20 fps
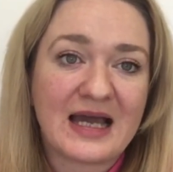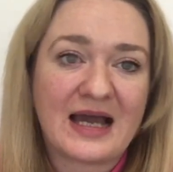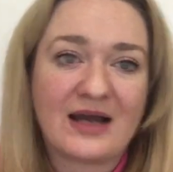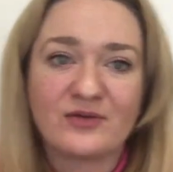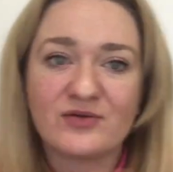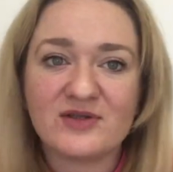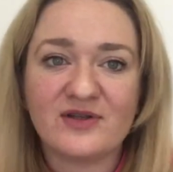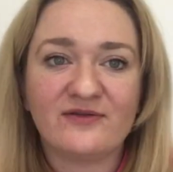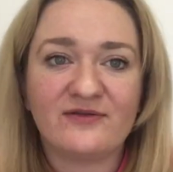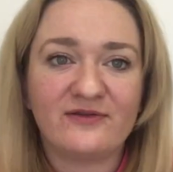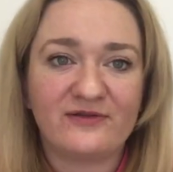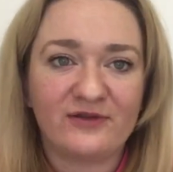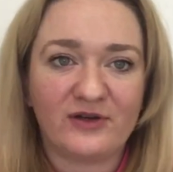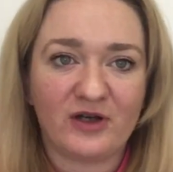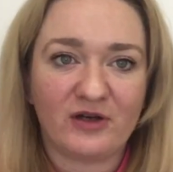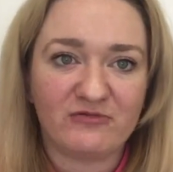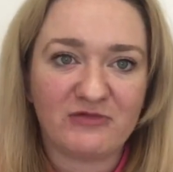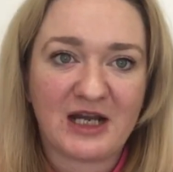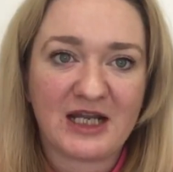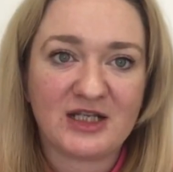out of
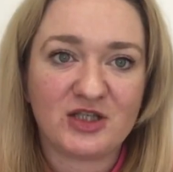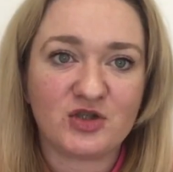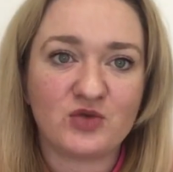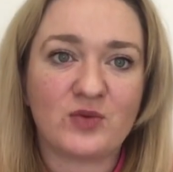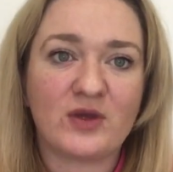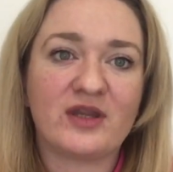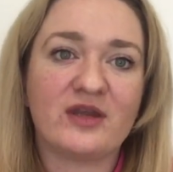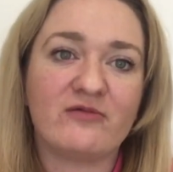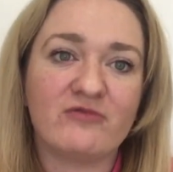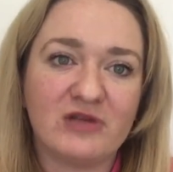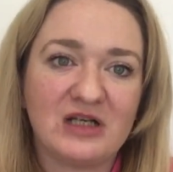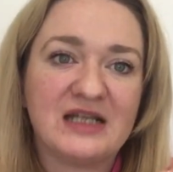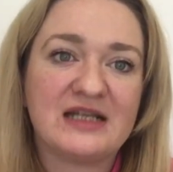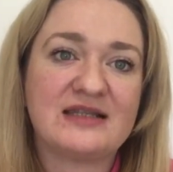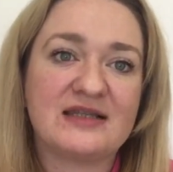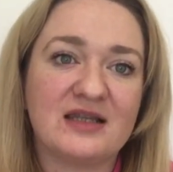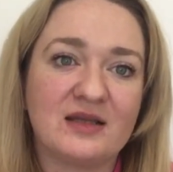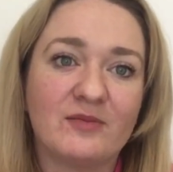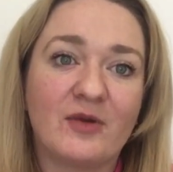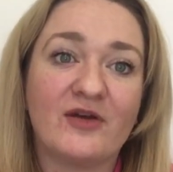a range where they're
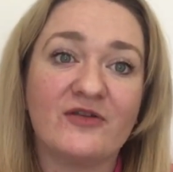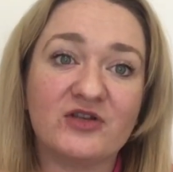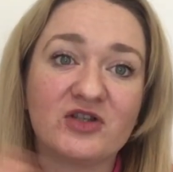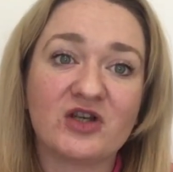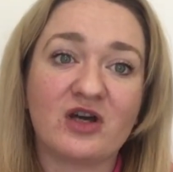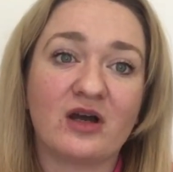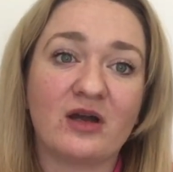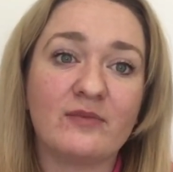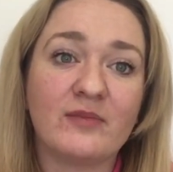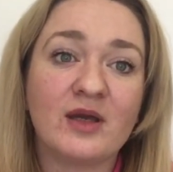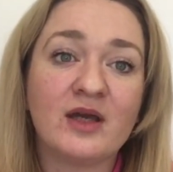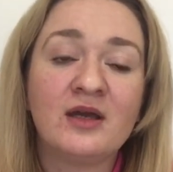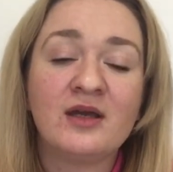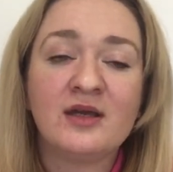releasing them over time.